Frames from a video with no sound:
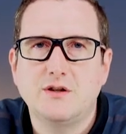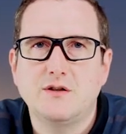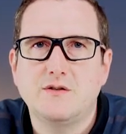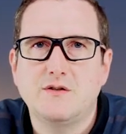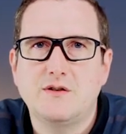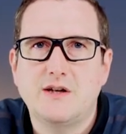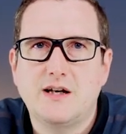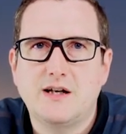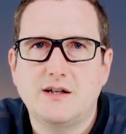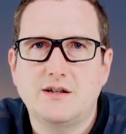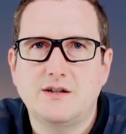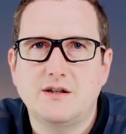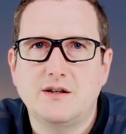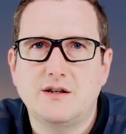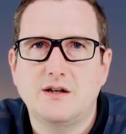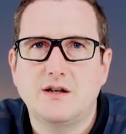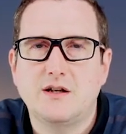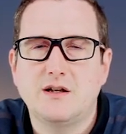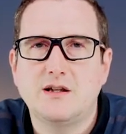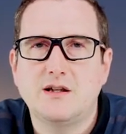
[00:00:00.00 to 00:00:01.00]
that
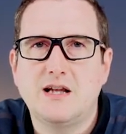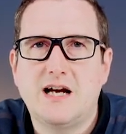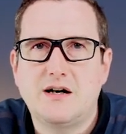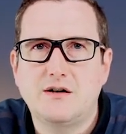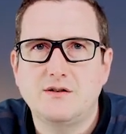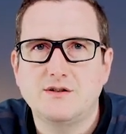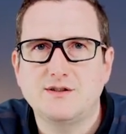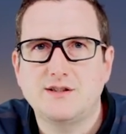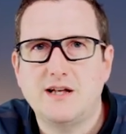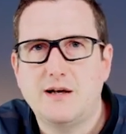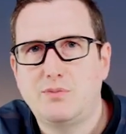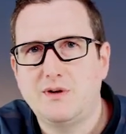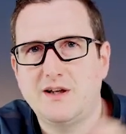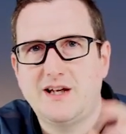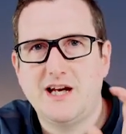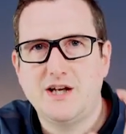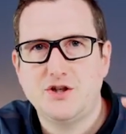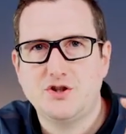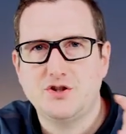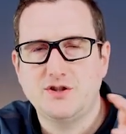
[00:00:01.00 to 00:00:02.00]
allows
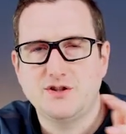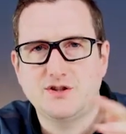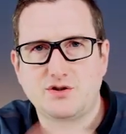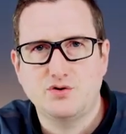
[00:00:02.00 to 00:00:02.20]
applications